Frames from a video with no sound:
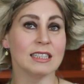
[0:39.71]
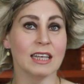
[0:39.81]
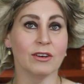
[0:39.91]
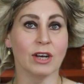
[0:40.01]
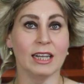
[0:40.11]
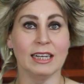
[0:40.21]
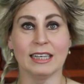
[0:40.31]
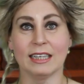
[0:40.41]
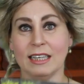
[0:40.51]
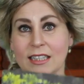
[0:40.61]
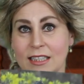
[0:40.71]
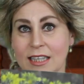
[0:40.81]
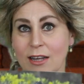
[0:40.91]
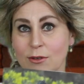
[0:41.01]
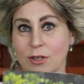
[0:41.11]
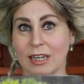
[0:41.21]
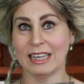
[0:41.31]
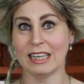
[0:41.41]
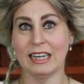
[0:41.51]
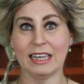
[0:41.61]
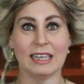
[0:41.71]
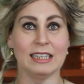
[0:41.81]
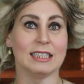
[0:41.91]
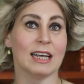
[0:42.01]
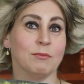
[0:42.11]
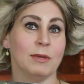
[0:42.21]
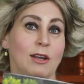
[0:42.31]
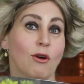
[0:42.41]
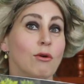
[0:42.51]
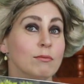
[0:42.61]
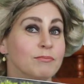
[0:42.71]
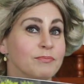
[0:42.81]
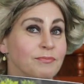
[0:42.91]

There are link is down below.